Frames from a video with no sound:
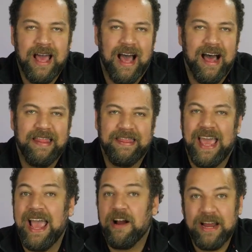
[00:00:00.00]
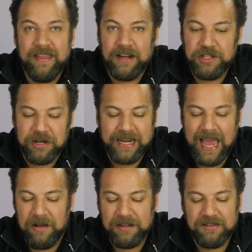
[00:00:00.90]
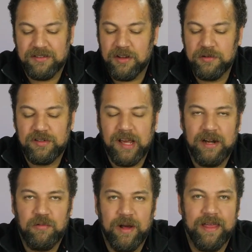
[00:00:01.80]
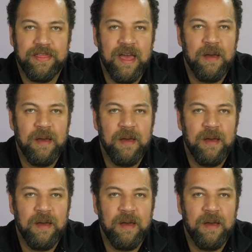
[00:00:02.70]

the area that your account is associated with.